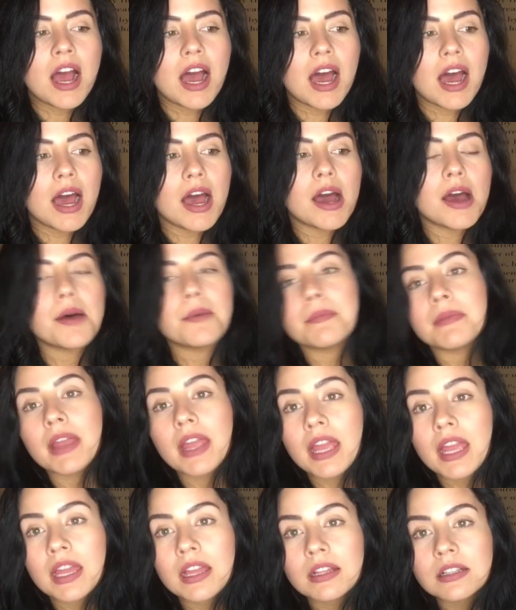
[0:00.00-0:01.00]

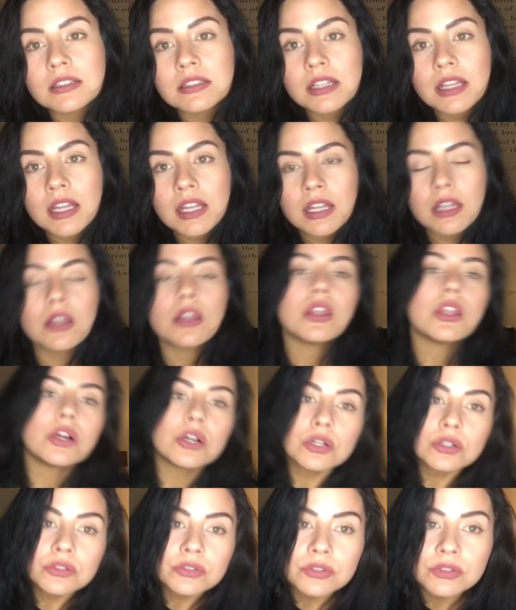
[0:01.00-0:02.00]
and it
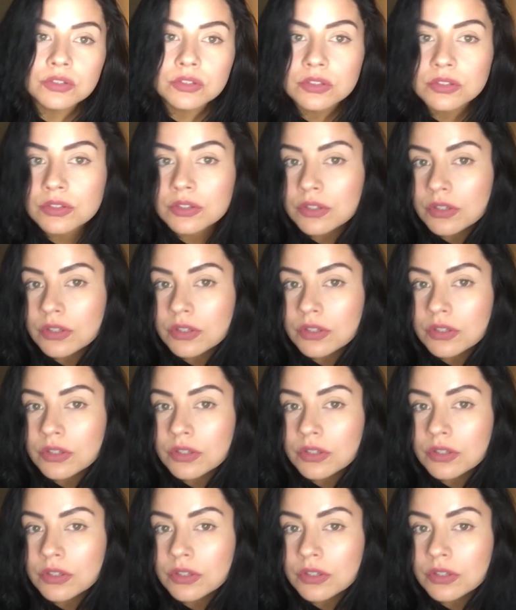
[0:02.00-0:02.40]
looks